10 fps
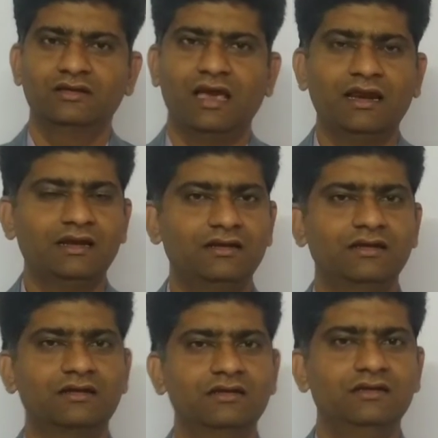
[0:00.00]

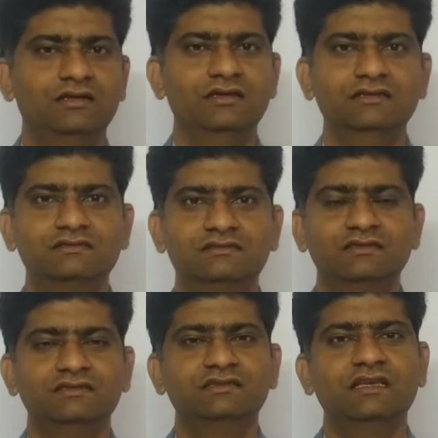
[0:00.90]
Character is
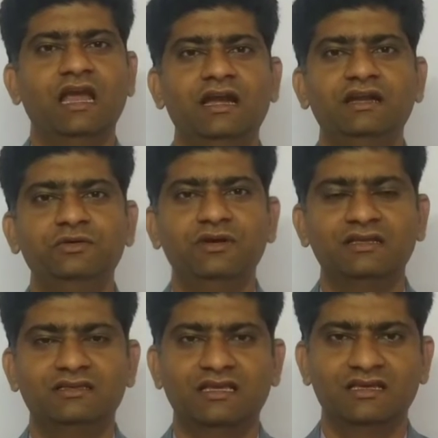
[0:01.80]
the
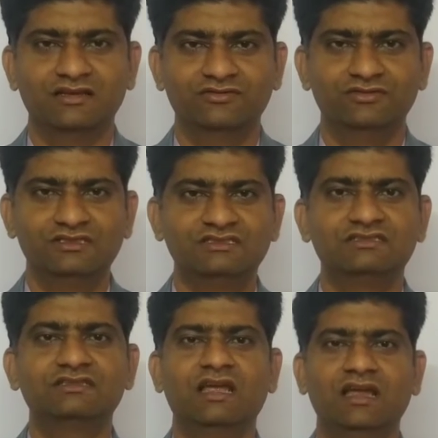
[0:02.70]
enduring thing which
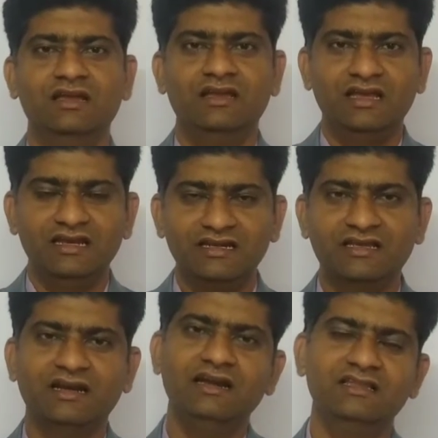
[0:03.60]
is
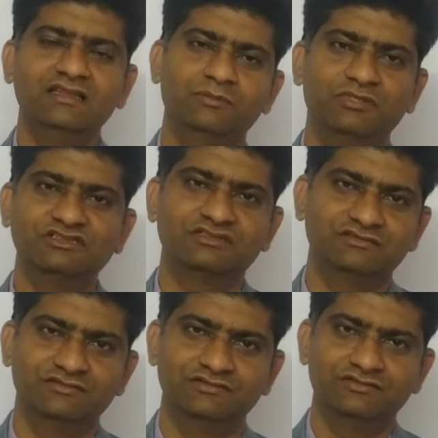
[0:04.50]
ingrained in the
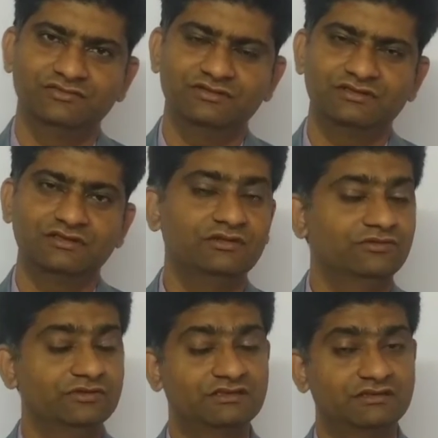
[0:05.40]
person,
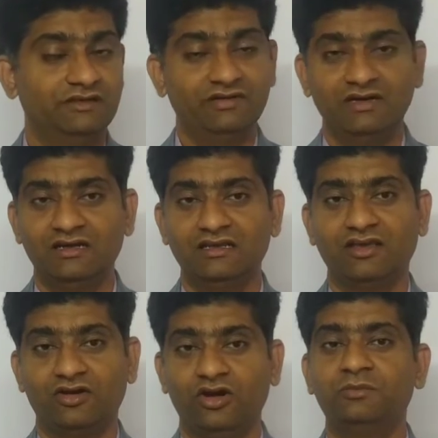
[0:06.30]
which definitely
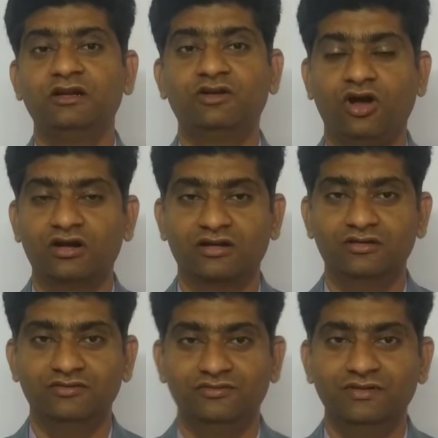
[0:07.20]
cannot be
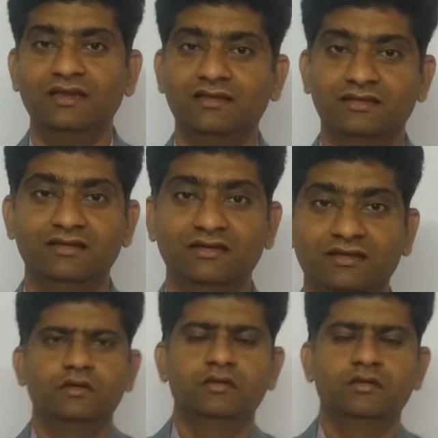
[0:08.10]
taught very easily.